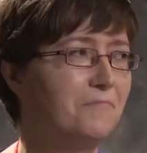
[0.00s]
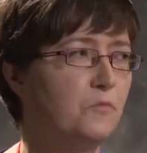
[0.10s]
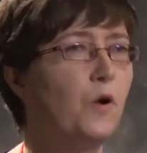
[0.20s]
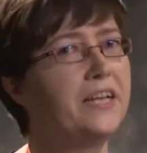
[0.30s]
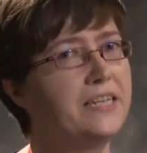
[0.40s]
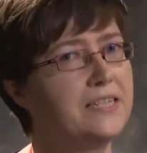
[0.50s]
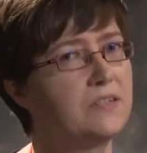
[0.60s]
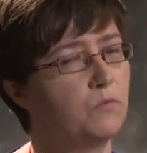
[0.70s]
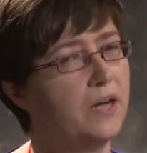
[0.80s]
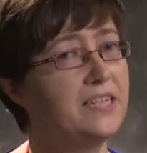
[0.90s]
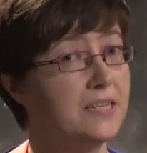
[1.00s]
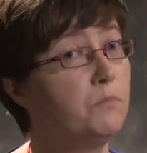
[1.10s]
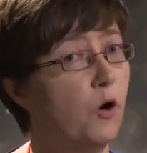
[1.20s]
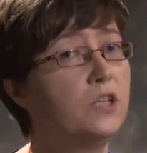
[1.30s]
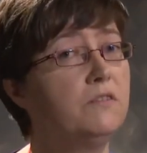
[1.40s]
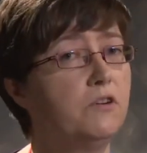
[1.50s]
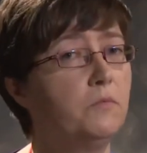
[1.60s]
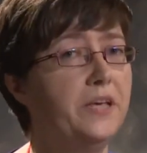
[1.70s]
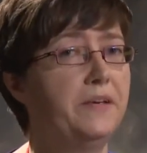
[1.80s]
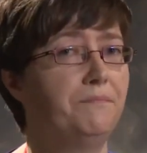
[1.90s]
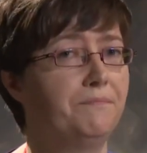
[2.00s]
what is important for me.